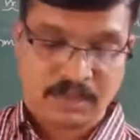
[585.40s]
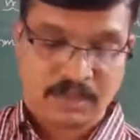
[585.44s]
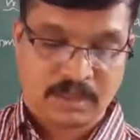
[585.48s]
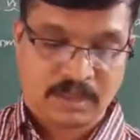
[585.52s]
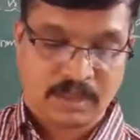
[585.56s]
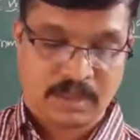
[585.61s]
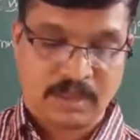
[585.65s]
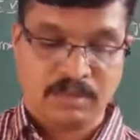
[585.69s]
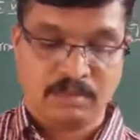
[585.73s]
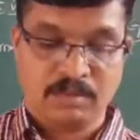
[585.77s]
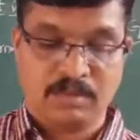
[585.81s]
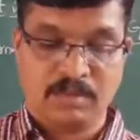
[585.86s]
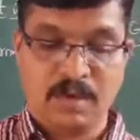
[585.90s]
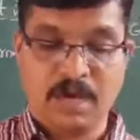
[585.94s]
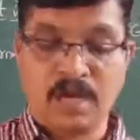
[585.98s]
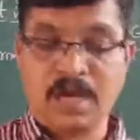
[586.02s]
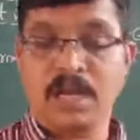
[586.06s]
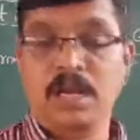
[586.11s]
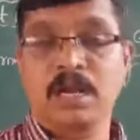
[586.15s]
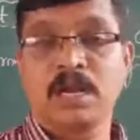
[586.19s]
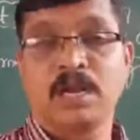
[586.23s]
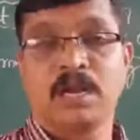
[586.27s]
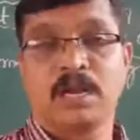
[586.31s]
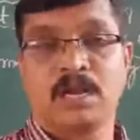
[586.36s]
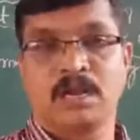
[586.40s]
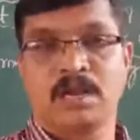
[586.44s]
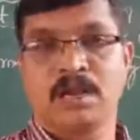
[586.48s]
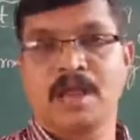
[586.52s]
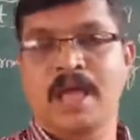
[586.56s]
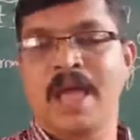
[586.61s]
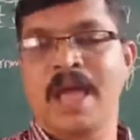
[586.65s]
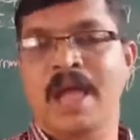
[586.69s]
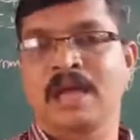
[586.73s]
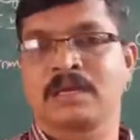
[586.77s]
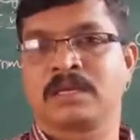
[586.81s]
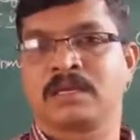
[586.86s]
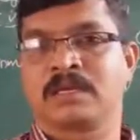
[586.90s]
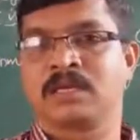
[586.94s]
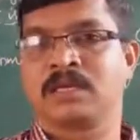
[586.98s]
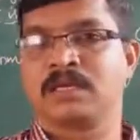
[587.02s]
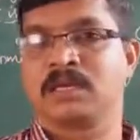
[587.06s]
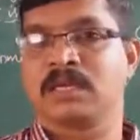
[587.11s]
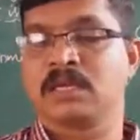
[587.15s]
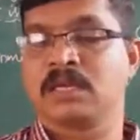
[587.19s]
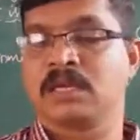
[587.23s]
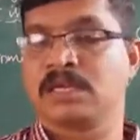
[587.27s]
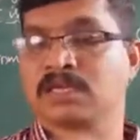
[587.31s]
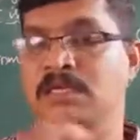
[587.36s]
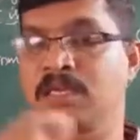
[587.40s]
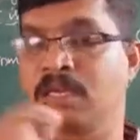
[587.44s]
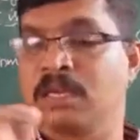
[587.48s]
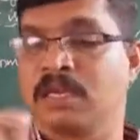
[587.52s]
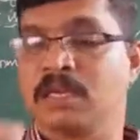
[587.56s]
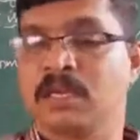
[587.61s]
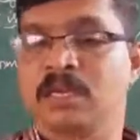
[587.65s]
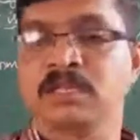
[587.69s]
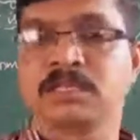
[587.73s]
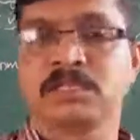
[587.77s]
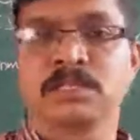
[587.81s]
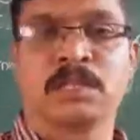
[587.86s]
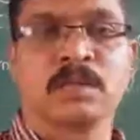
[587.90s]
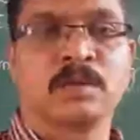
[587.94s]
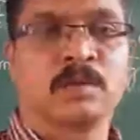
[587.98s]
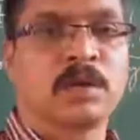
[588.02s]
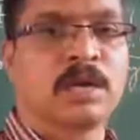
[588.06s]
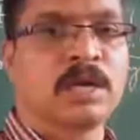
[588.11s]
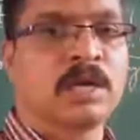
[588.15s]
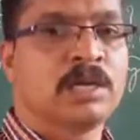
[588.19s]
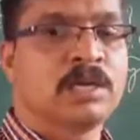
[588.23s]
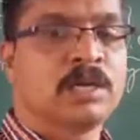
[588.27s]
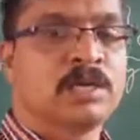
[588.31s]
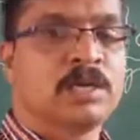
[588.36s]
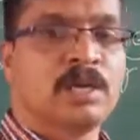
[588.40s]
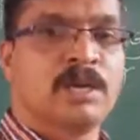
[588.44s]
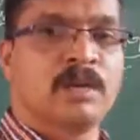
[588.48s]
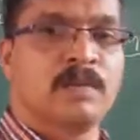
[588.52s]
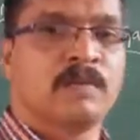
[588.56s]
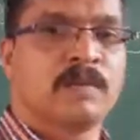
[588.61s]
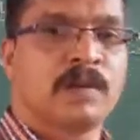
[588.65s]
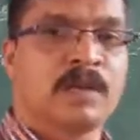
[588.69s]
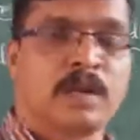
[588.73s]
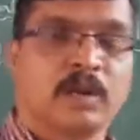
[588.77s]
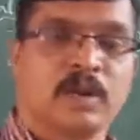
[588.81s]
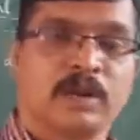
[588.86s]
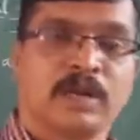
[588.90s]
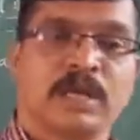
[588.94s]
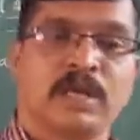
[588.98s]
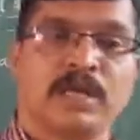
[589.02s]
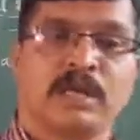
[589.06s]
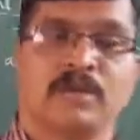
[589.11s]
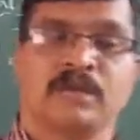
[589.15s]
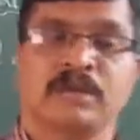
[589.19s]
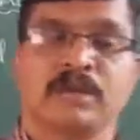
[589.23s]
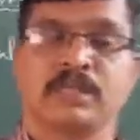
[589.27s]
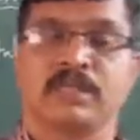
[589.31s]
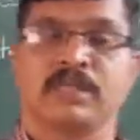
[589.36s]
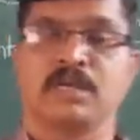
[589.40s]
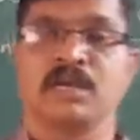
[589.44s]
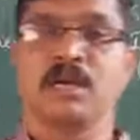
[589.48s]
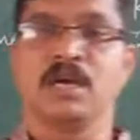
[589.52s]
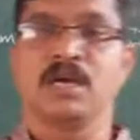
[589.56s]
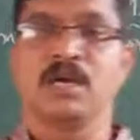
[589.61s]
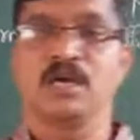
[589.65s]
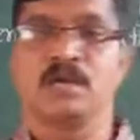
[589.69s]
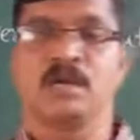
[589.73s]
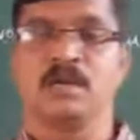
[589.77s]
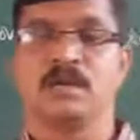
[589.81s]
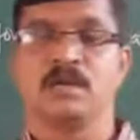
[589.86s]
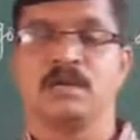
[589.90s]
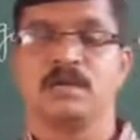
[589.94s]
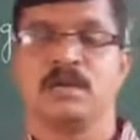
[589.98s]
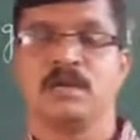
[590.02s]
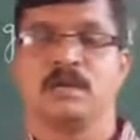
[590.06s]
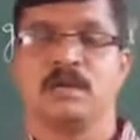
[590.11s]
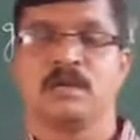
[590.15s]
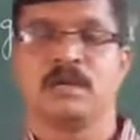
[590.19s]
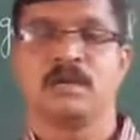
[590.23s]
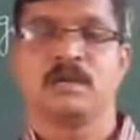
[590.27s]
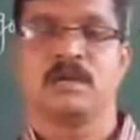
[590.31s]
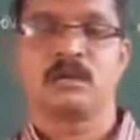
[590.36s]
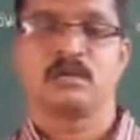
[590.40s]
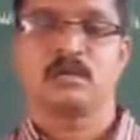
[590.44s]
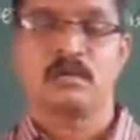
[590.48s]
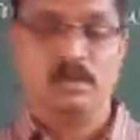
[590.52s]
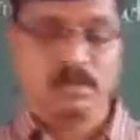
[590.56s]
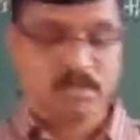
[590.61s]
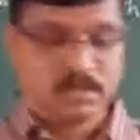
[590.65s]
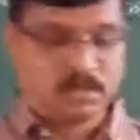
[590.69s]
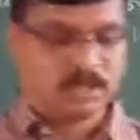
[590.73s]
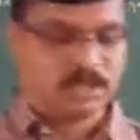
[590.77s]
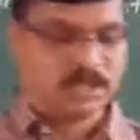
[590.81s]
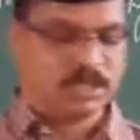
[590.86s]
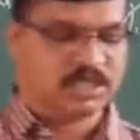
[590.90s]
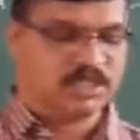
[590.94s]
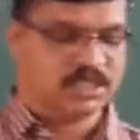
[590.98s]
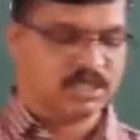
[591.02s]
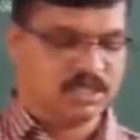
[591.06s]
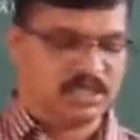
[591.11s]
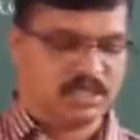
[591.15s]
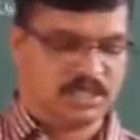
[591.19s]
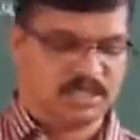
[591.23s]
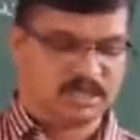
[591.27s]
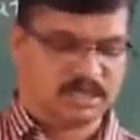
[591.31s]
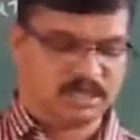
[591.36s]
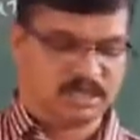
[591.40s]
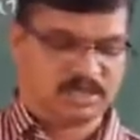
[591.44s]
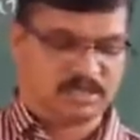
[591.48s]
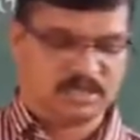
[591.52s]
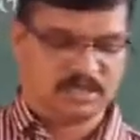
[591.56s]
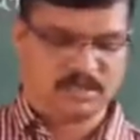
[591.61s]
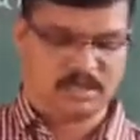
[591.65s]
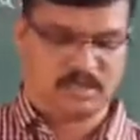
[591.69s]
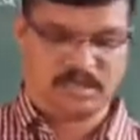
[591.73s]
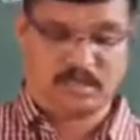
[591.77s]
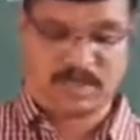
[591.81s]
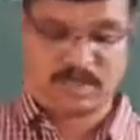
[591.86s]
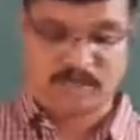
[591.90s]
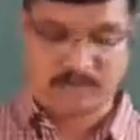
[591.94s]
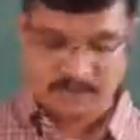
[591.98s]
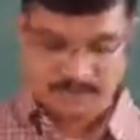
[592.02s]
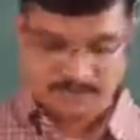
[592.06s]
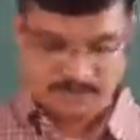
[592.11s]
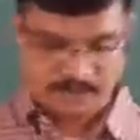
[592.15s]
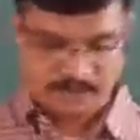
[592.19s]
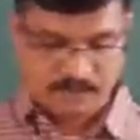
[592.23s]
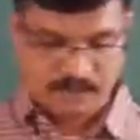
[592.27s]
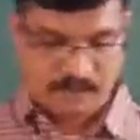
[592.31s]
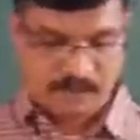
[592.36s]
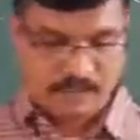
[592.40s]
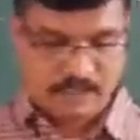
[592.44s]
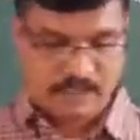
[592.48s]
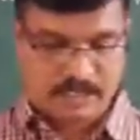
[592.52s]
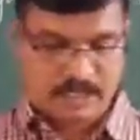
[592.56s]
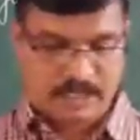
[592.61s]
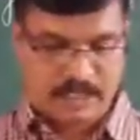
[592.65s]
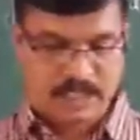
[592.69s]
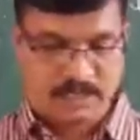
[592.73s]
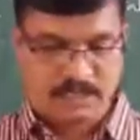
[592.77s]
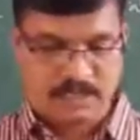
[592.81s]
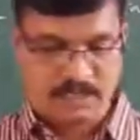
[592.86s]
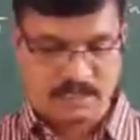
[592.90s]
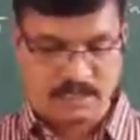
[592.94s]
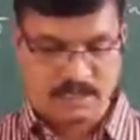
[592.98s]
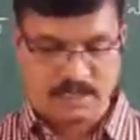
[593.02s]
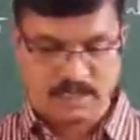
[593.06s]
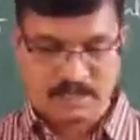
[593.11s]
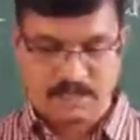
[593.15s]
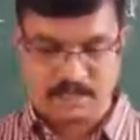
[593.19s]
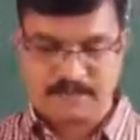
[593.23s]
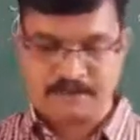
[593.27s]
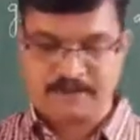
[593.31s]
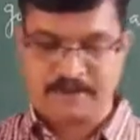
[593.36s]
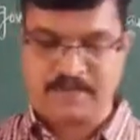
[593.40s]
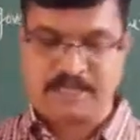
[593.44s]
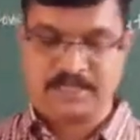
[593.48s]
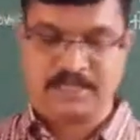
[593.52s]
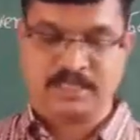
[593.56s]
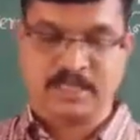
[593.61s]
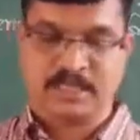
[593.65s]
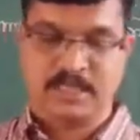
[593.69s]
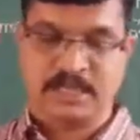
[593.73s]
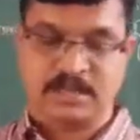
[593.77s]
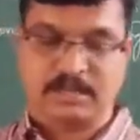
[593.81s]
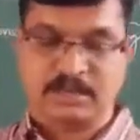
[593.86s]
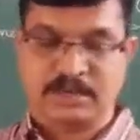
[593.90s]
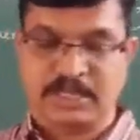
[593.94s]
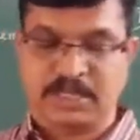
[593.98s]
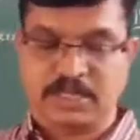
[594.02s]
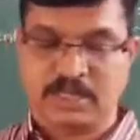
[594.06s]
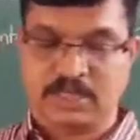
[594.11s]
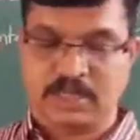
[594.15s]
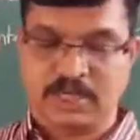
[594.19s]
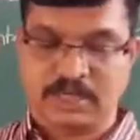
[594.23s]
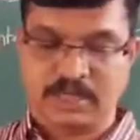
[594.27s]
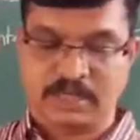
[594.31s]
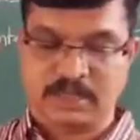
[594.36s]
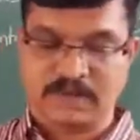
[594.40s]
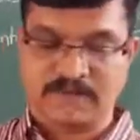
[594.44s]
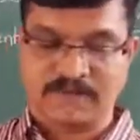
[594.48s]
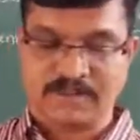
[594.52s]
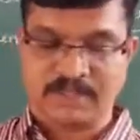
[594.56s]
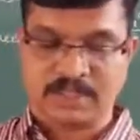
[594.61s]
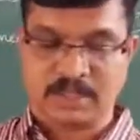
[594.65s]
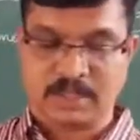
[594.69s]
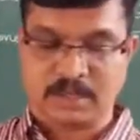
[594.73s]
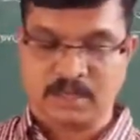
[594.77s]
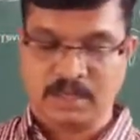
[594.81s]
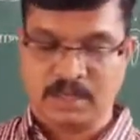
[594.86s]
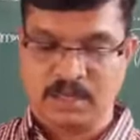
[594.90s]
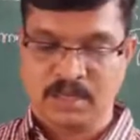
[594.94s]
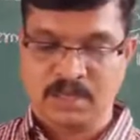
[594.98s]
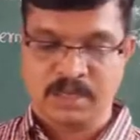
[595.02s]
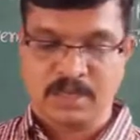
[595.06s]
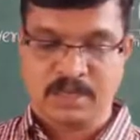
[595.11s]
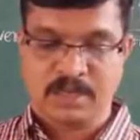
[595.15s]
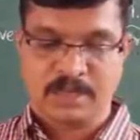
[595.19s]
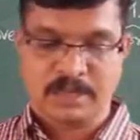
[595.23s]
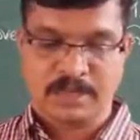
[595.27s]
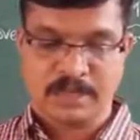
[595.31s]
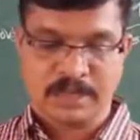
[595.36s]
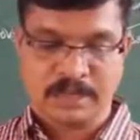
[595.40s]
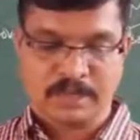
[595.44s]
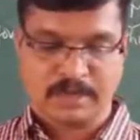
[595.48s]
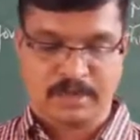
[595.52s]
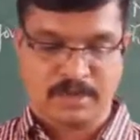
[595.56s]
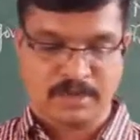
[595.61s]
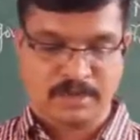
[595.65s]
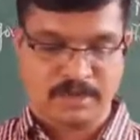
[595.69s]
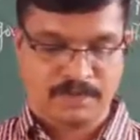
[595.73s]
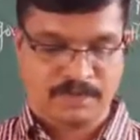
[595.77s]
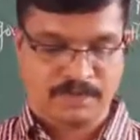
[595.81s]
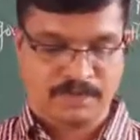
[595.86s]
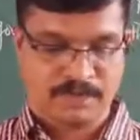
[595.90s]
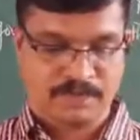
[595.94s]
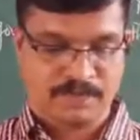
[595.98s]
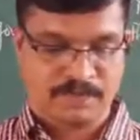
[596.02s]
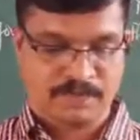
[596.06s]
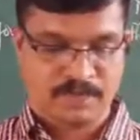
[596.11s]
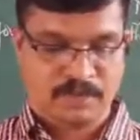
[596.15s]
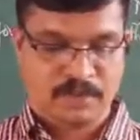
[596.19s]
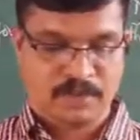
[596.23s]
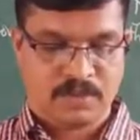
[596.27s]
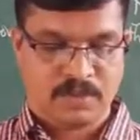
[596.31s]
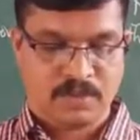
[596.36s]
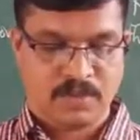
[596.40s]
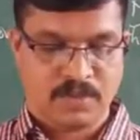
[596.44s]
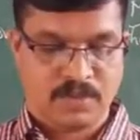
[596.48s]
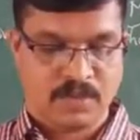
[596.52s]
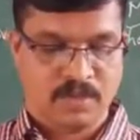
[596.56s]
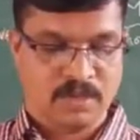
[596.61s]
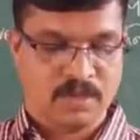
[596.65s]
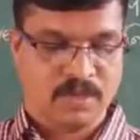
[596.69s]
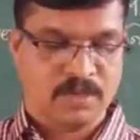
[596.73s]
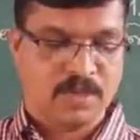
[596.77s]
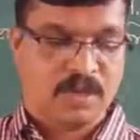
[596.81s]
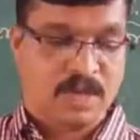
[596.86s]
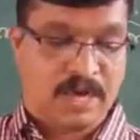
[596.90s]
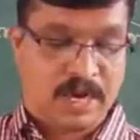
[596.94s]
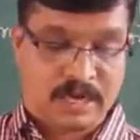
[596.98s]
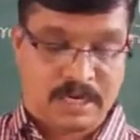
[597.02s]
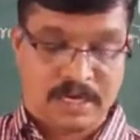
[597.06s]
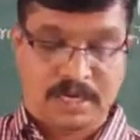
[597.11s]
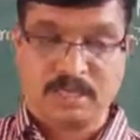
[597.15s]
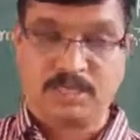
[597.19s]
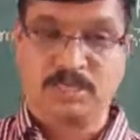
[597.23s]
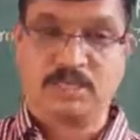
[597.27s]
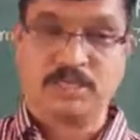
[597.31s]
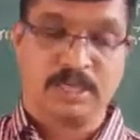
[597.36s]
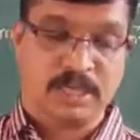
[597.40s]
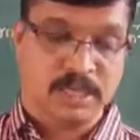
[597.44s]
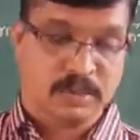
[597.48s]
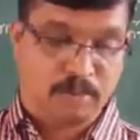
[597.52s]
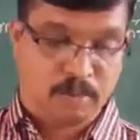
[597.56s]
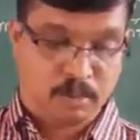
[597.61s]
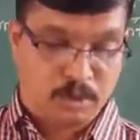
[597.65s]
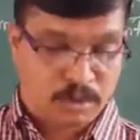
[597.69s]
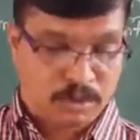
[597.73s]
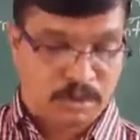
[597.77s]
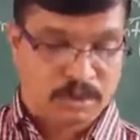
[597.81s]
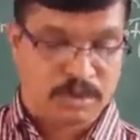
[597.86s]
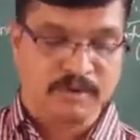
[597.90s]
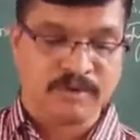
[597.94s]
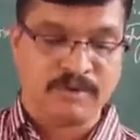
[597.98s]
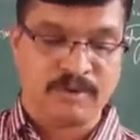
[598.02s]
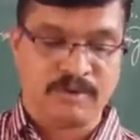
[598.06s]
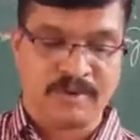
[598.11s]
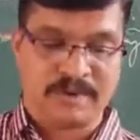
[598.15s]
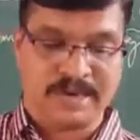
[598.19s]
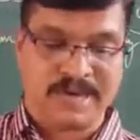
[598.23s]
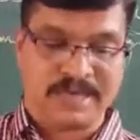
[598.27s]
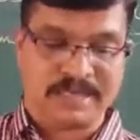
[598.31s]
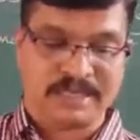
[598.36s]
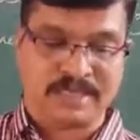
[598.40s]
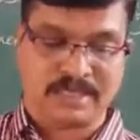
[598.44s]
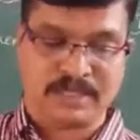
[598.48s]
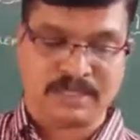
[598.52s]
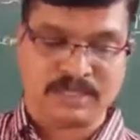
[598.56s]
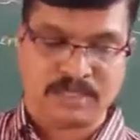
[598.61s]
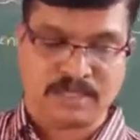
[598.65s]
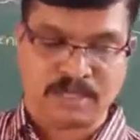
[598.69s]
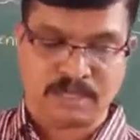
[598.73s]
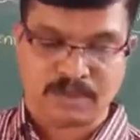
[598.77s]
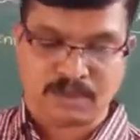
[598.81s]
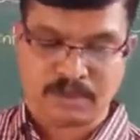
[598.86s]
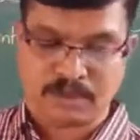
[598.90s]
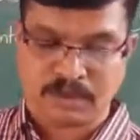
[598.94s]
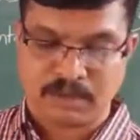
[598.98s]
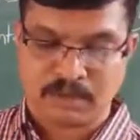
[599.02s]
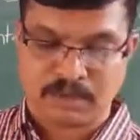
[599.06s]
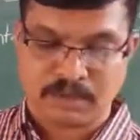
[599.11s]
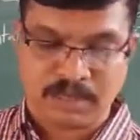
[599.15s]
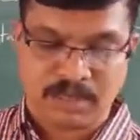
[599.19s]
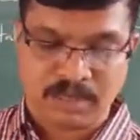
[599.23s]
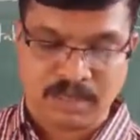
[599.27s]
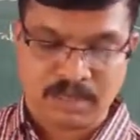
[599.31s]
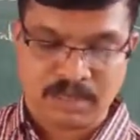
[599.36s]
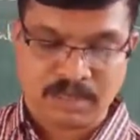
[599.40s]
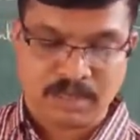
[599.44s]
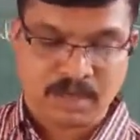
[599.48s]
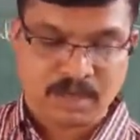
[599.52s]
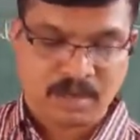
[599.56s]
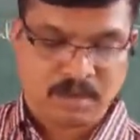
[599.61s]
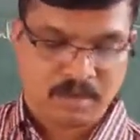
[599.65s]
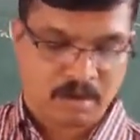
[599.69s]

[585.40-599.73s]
the moral act, it is the intentional one, we are doing with consciousness. Okay, that is the difference here mentioned in the first paragraph. So, and as I said, most of our actions are probably